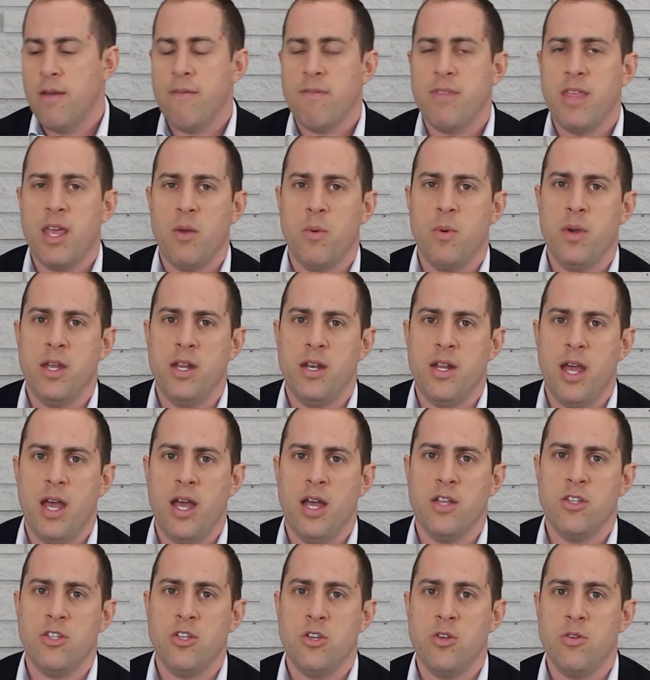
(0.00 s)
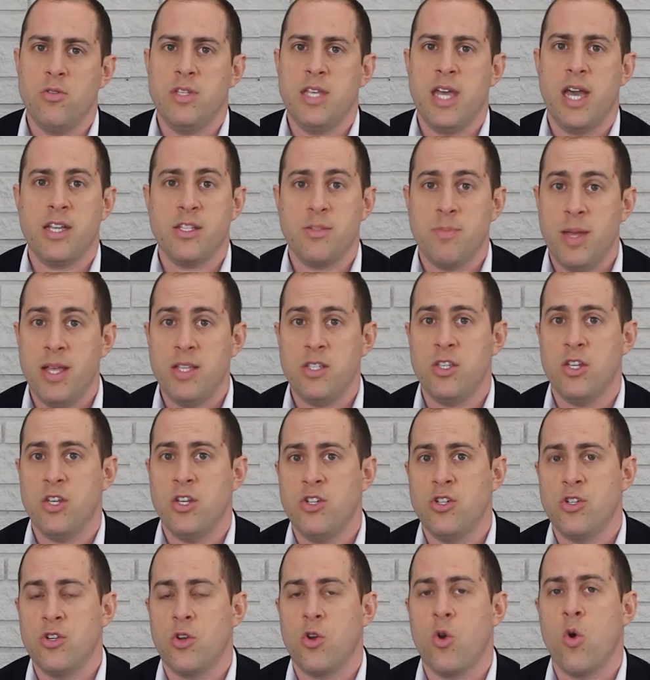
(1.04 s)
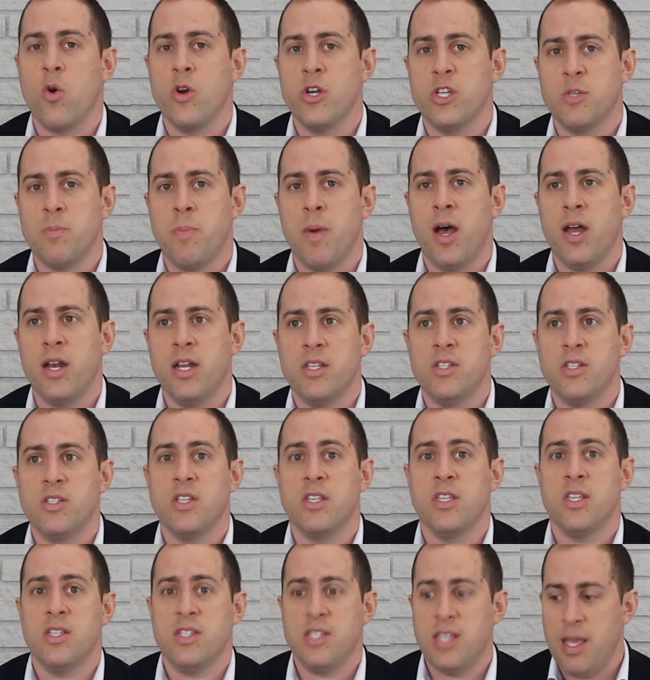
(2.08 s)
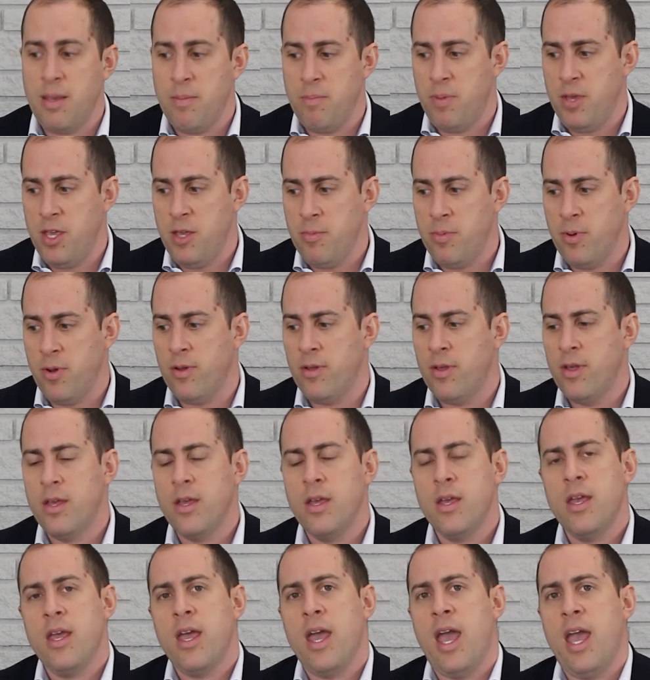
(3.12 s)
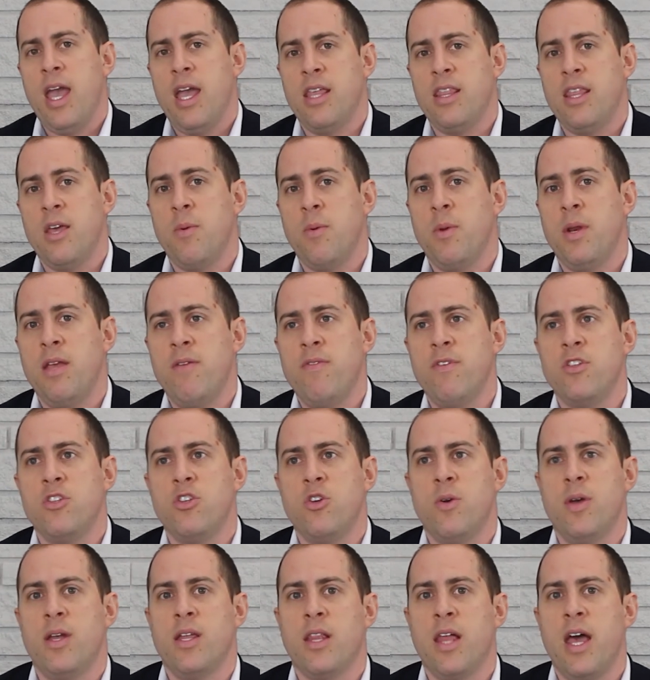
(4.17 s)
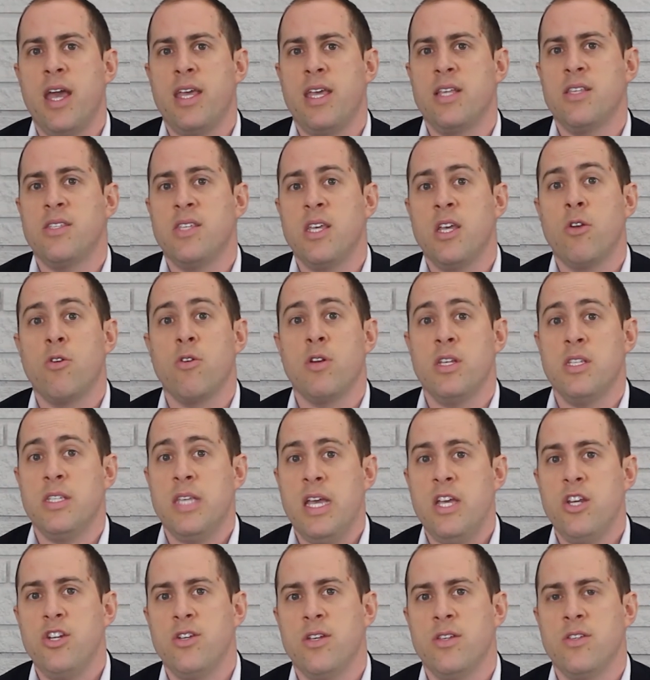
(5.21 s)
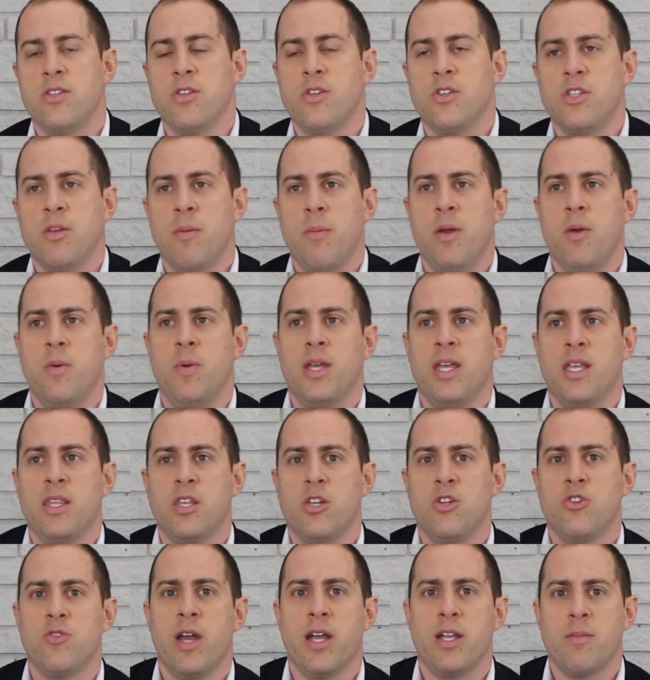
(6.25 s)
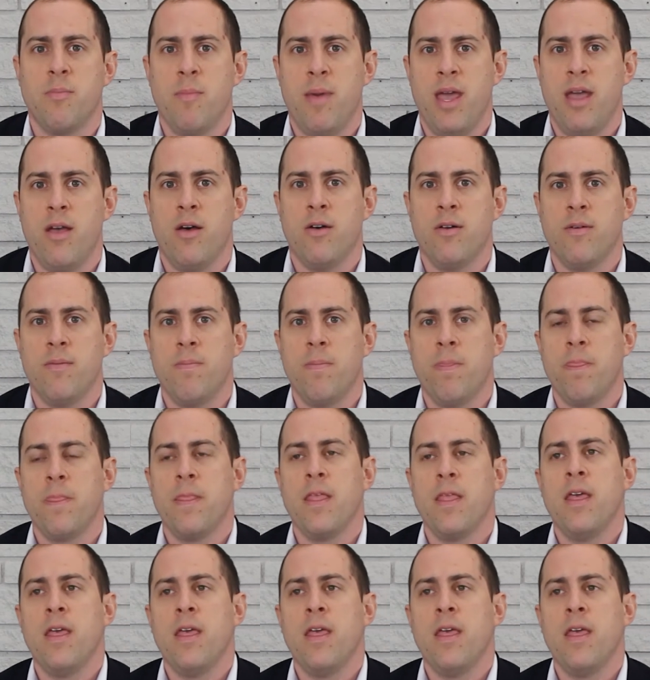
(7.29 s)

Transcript: They would do text message correspondence to the same people. And they would even do it like in synchronization. So somebody would get the direct mail,